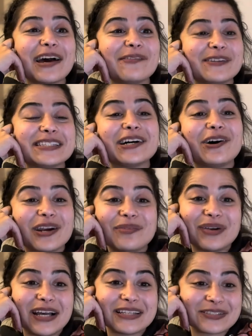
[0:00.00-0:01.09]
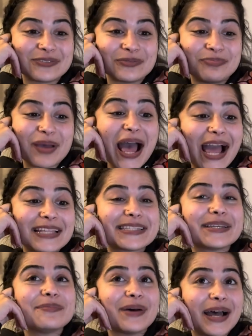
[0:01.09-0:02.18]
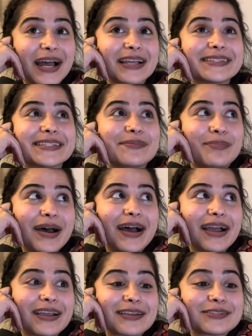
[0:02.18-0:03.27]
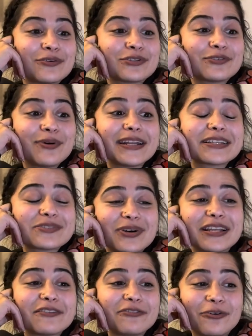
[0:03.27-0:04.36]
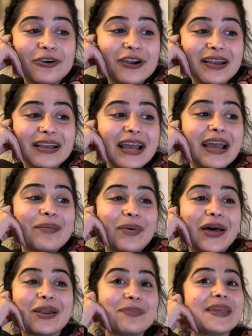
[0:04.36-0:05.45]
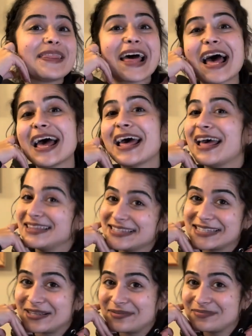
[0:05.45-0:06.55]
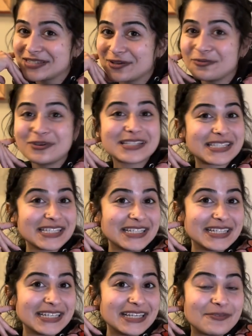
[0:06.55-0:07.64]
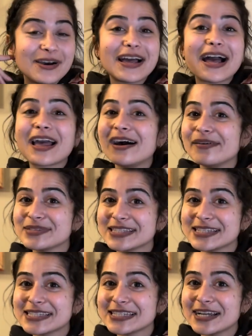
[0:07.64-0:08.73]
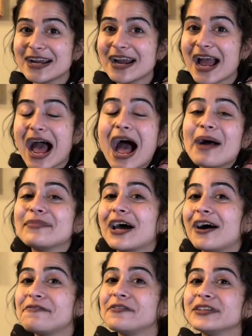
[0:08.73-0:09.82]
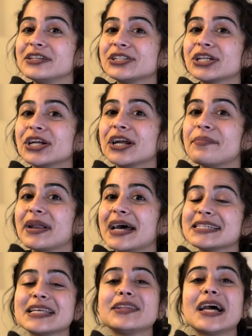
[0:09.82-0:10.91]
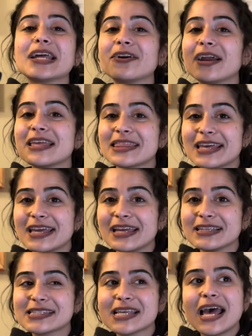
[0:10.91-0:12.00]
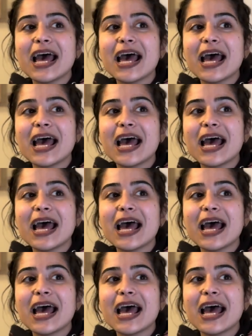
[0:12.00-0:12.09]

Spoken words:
I went to Art Basel, back to back to back. So 2024 better be that and some. So we'll see what comes this year. I'm not fully sure, but I see a lot of great things.